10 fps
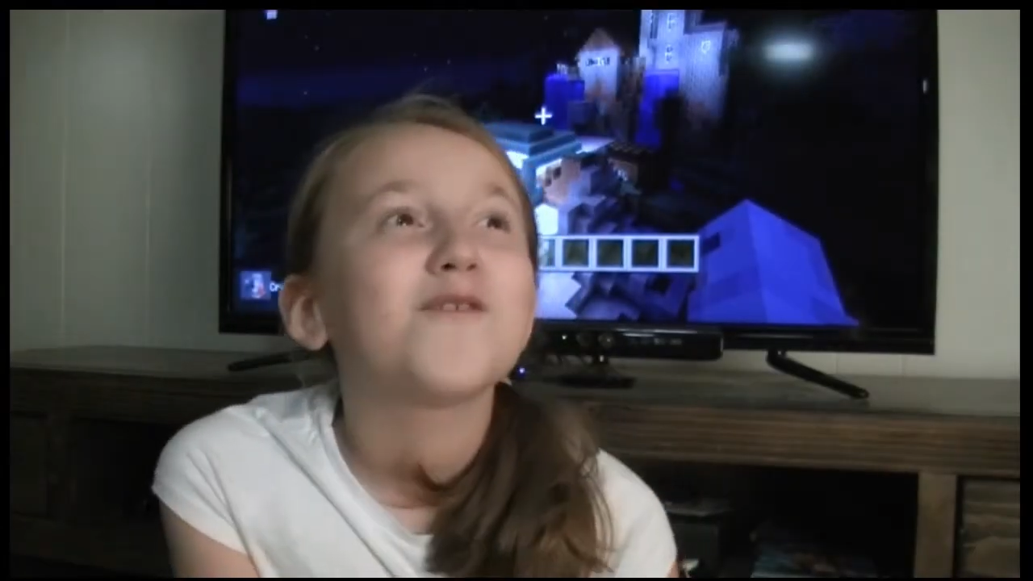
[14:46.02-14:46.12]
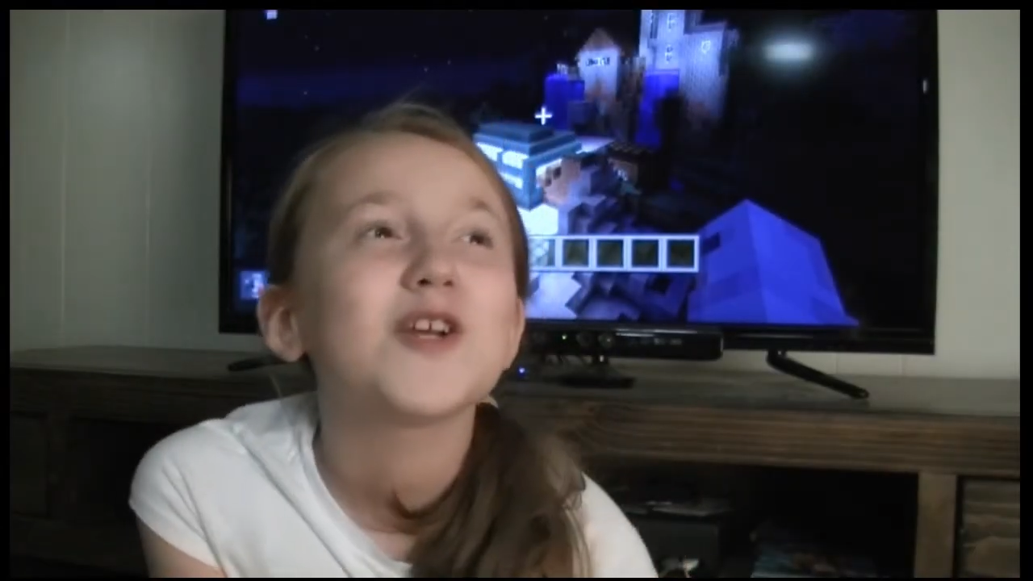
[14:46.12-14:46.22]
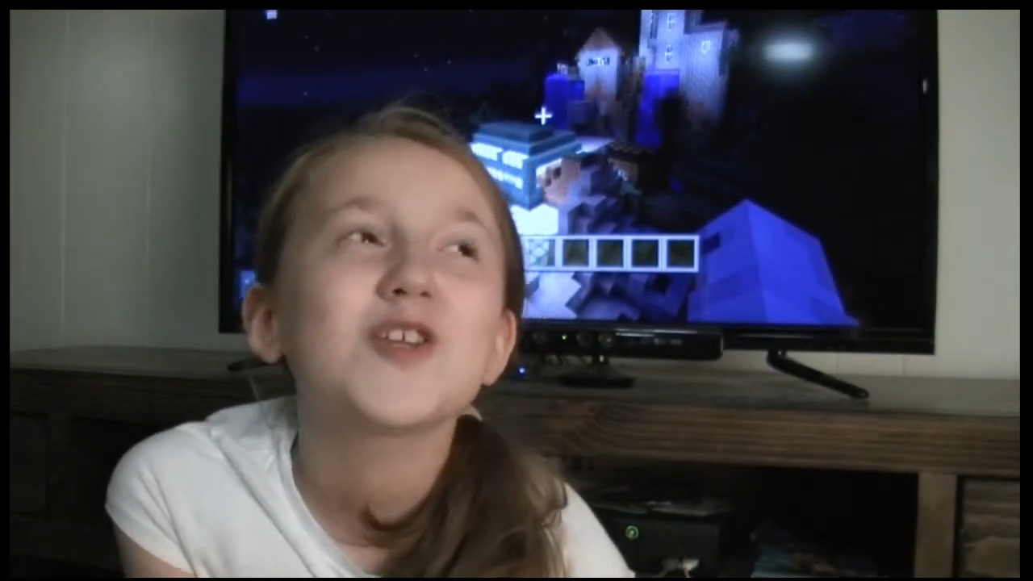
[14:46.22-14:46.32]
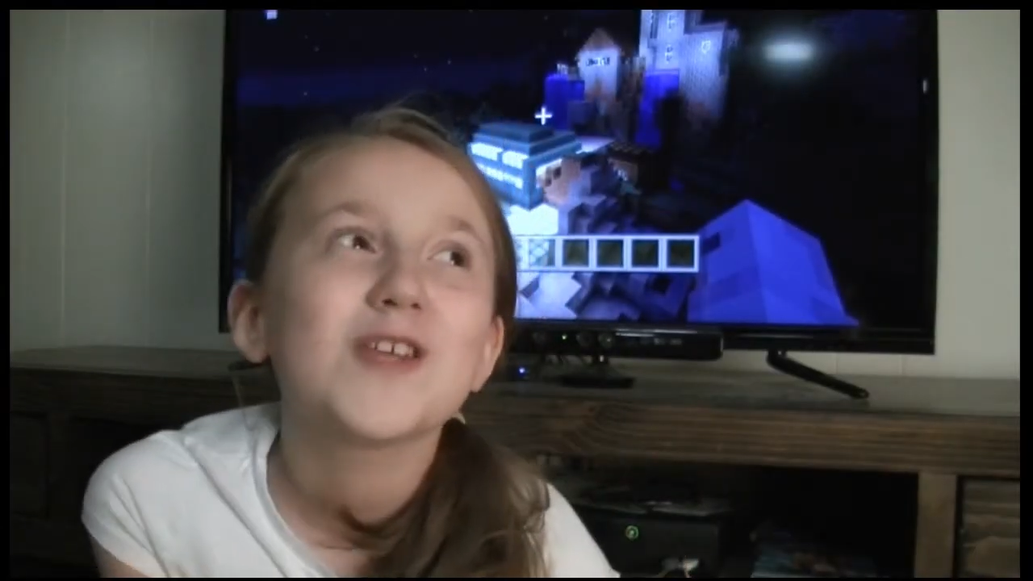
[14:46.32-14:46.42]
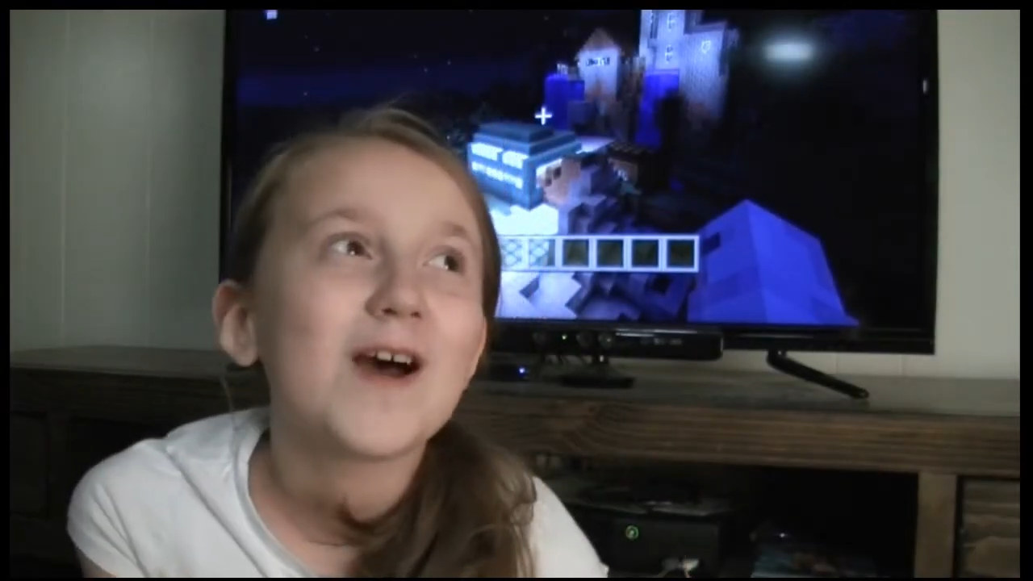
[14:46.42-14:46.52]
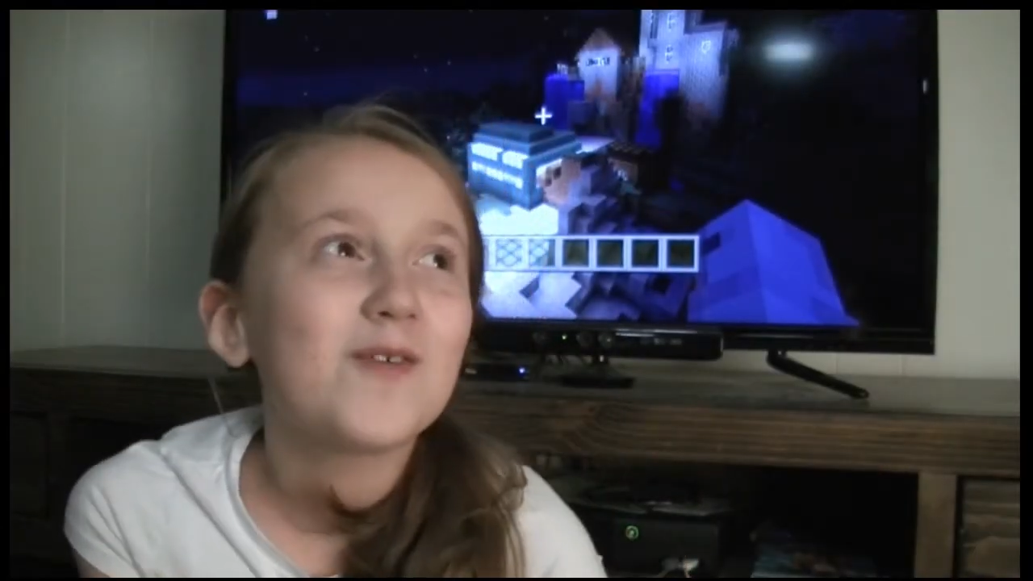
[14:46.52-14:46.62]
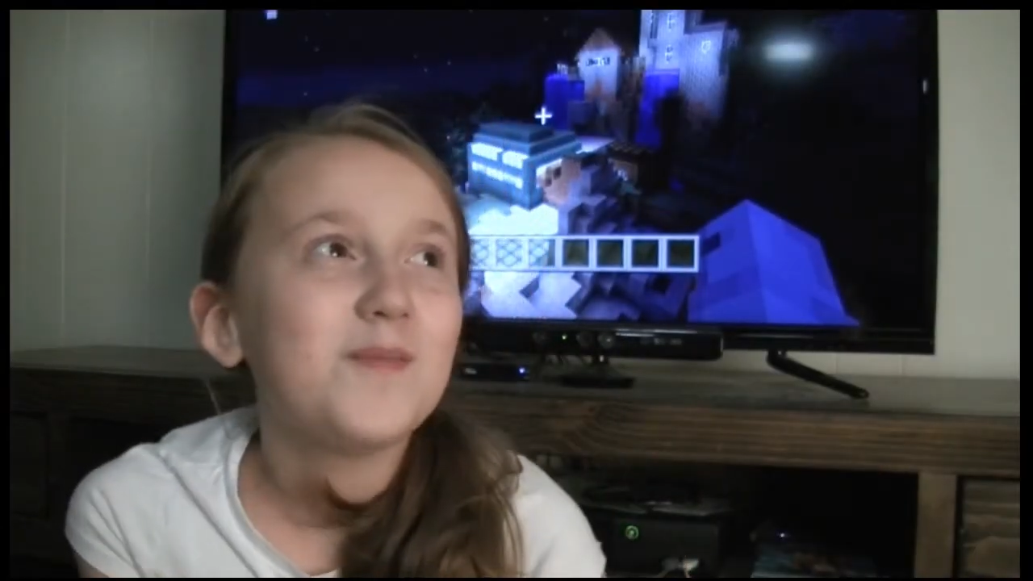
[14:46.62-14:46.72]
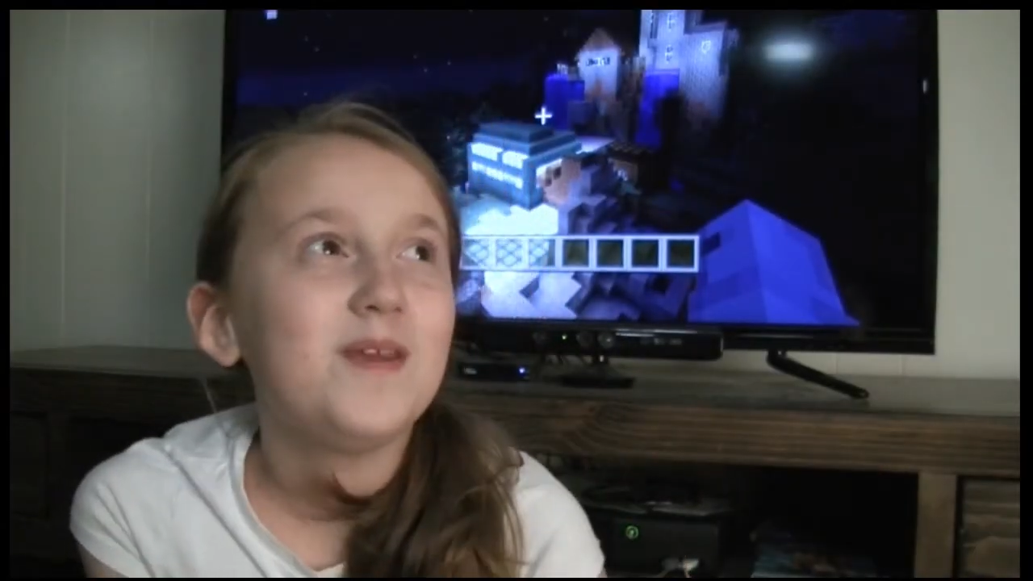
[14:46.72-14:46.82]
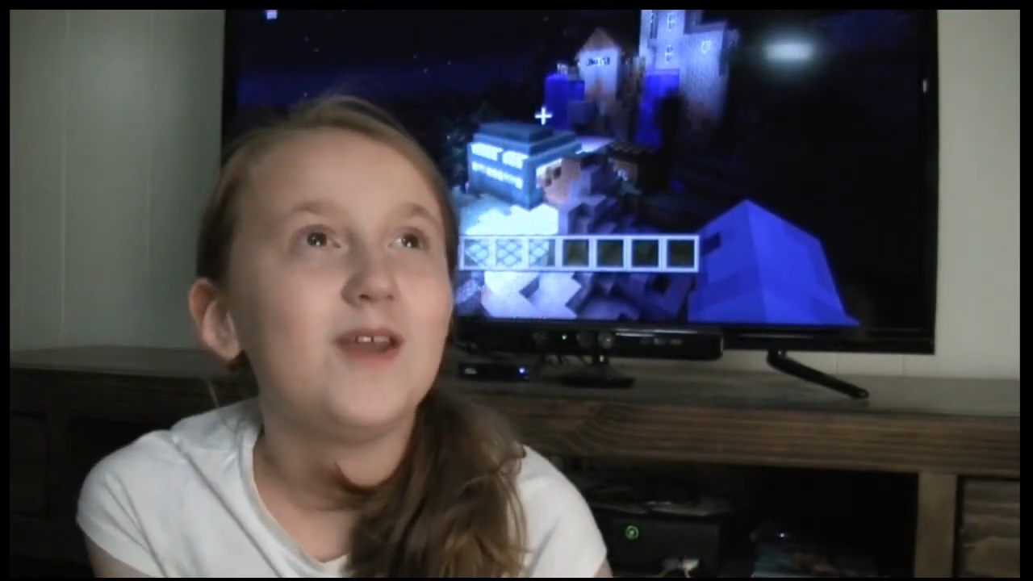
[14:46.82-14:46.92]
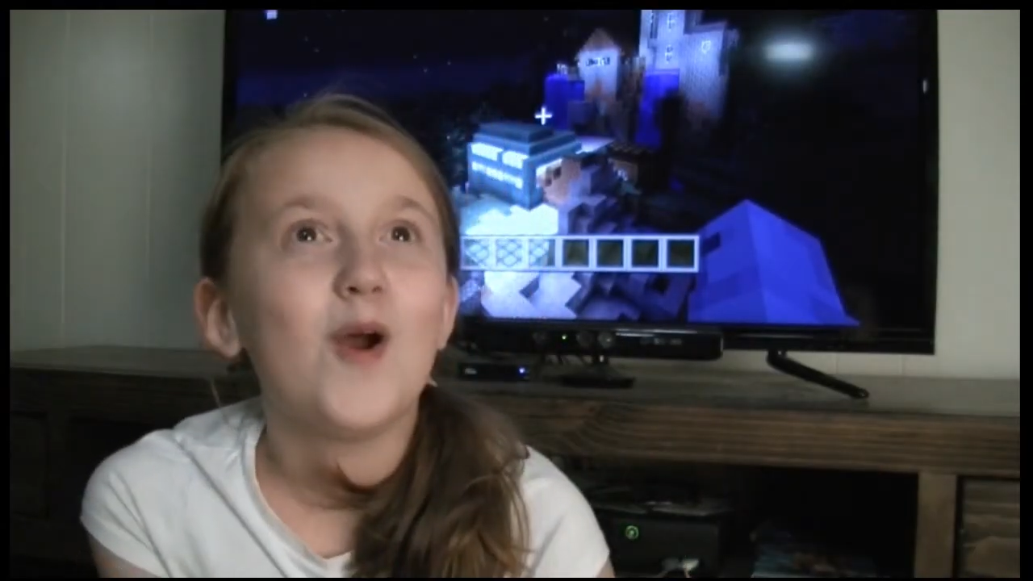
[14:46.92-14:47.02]
first thought would
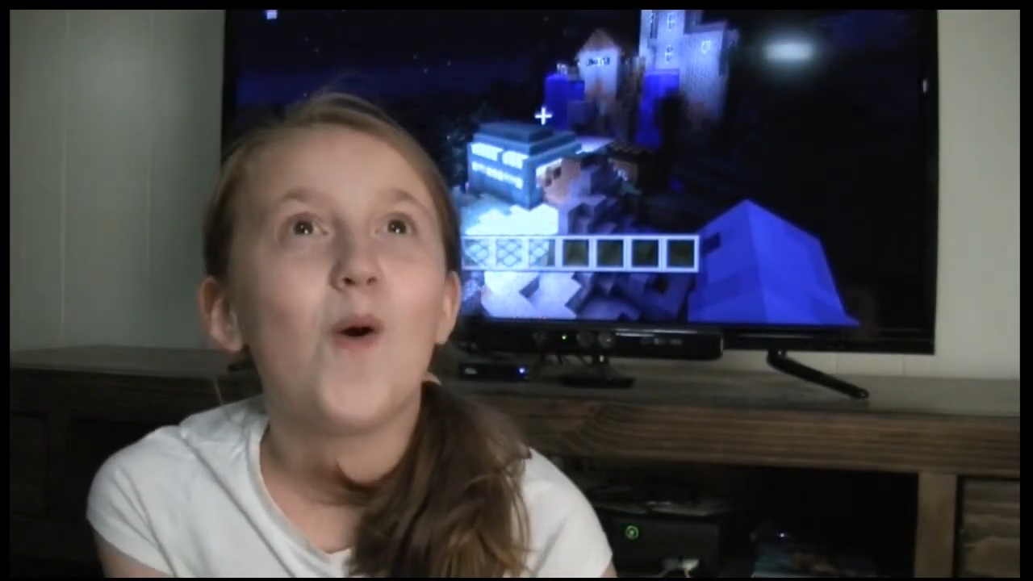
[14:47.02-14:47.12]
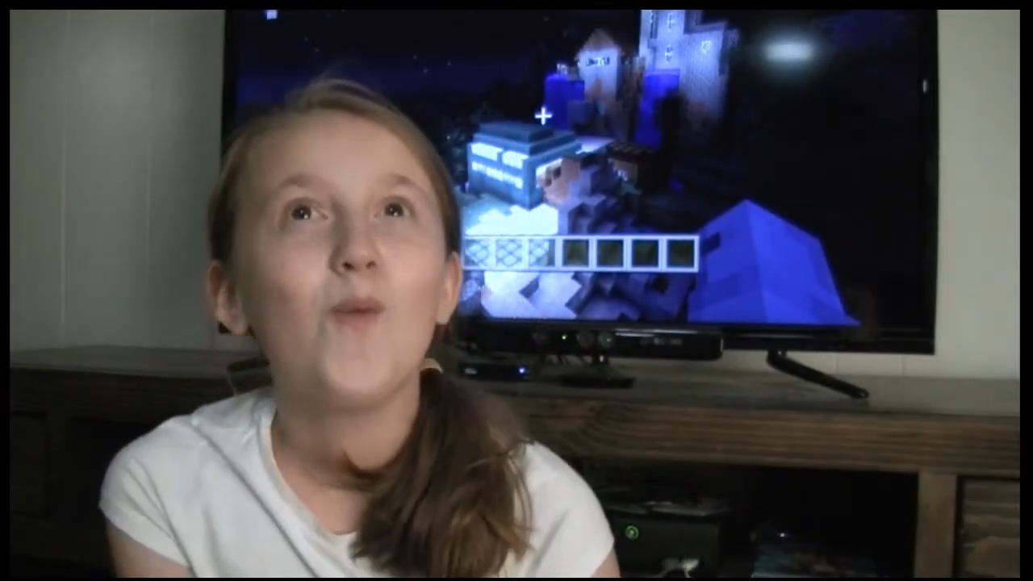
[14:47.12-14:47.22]
be,